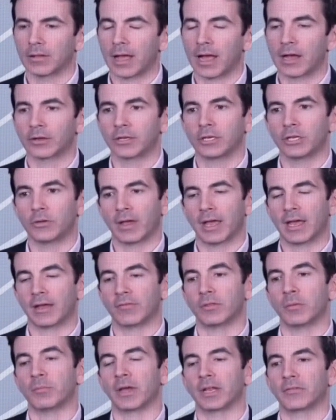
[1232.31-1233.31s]
how can you
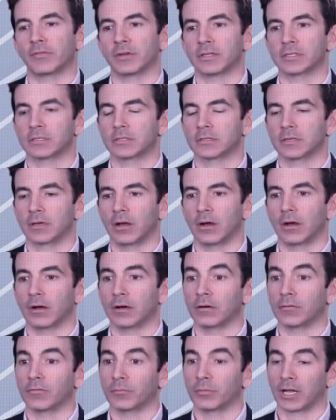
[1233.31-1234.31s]
have the benefits
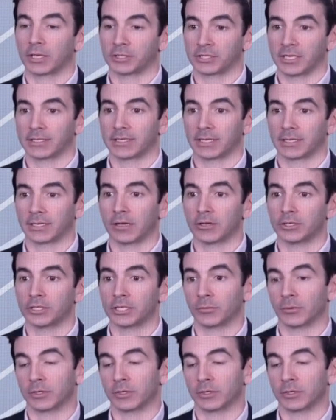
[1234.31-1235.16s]
of blockchain technology,